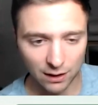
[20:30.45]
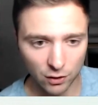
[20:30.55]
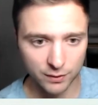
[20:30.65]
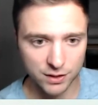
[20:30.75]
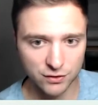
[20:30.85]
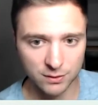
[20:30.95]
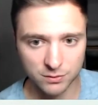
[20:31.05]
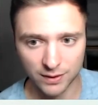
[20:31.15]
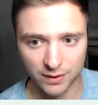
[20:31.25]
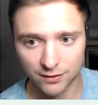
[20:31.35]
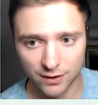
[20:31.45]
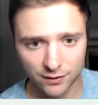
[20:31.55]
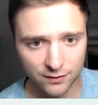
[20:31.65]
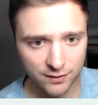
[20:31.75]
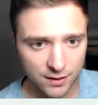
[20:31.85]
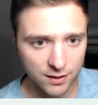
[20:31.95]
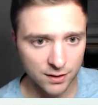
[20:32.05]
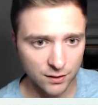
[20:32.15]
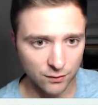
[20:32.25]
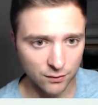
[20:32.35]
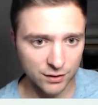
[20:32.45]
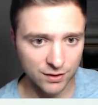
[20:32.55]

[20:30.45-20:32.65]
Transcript: outgoing streams we have here, right?